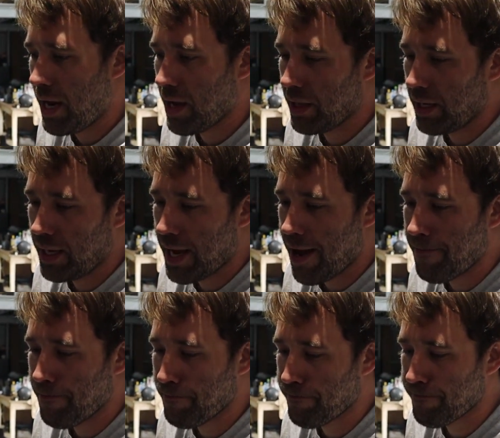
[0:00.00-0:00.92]
now
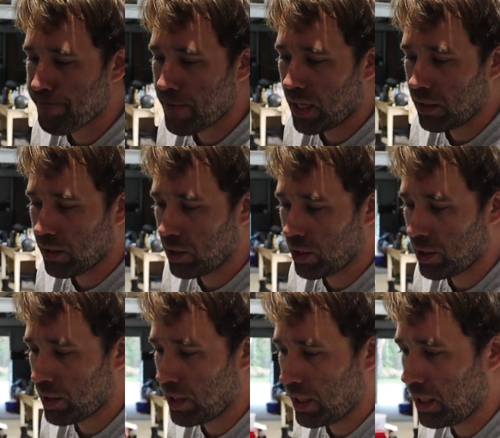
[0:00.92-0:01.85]
it's
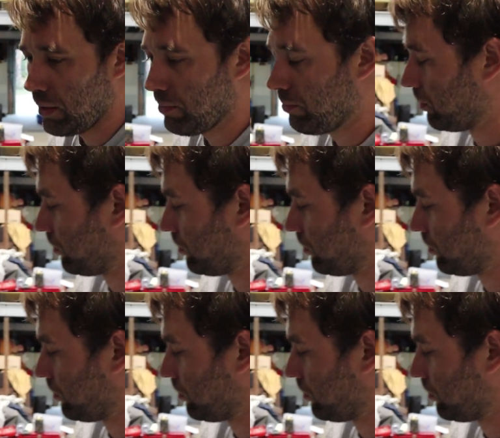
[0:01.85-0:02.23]
just the